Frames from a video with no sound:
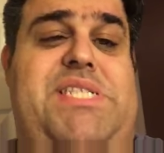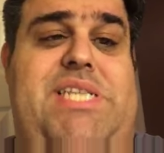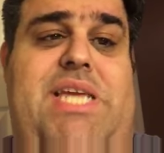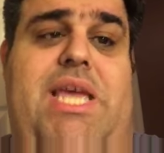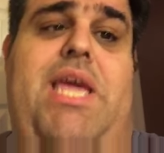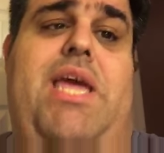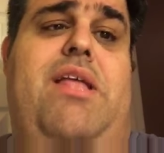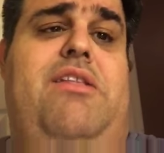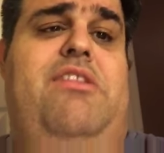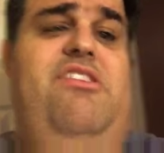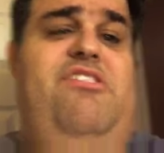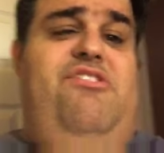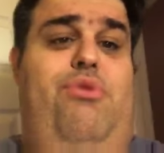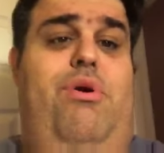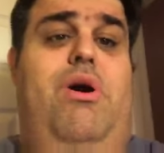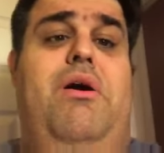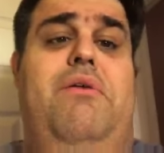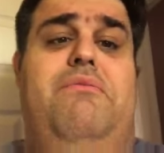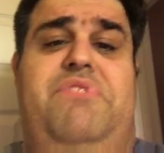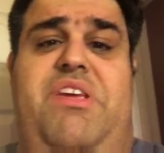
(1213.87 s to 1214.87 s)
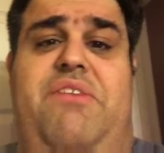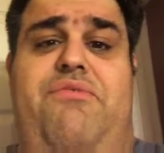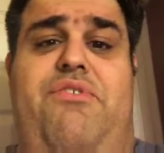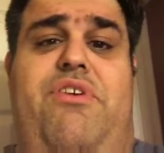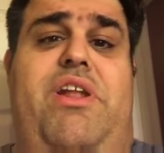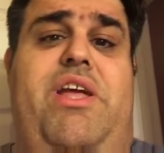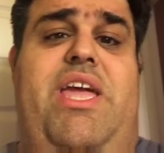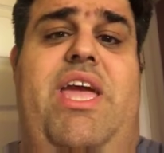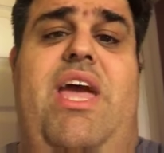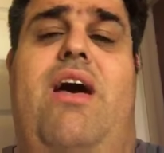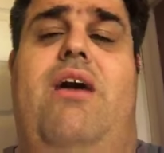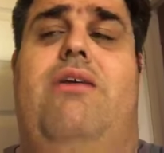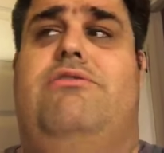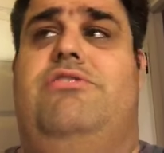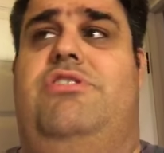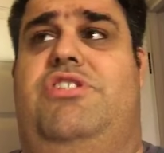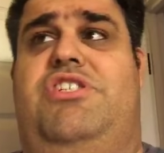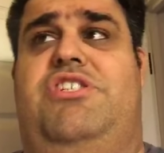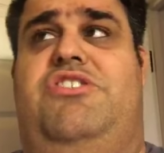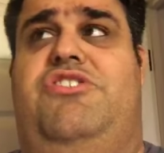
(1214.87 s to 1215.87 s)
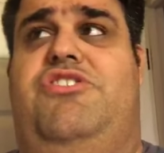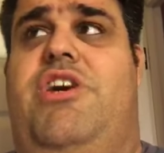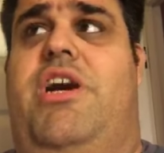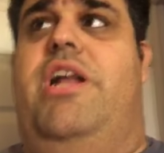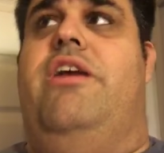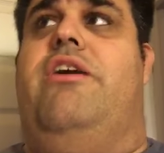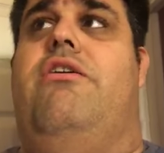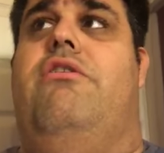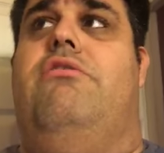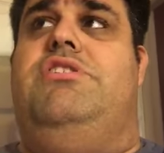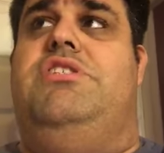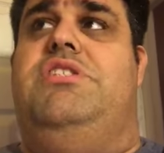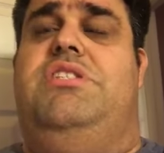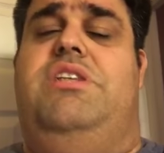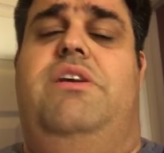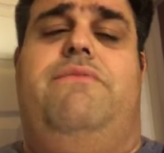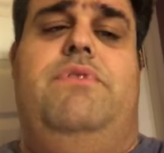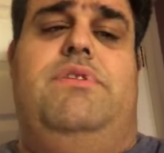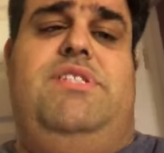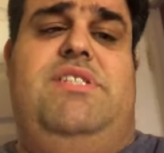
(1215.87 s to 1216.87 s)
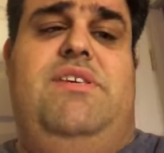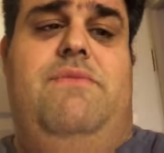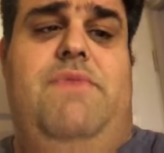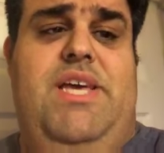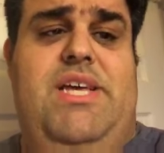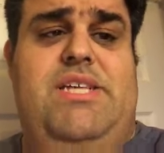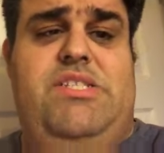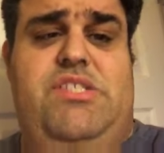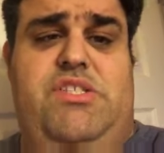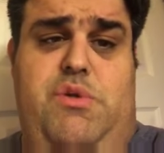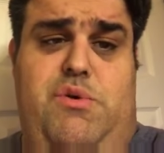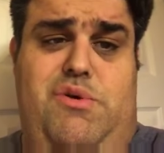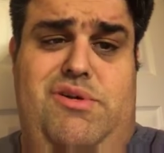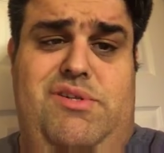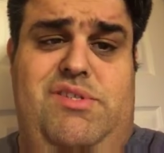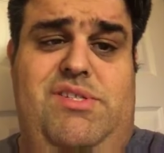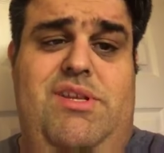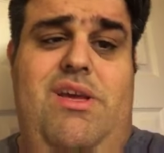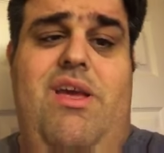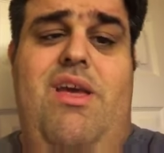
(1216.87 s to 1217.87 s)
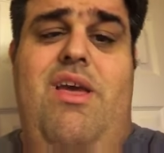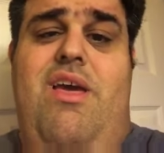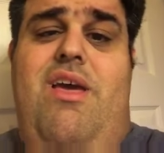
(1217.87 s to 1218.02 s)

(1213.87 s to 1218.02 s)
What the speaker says: 10 to 12 different accounts just trying to go to different CVS stores.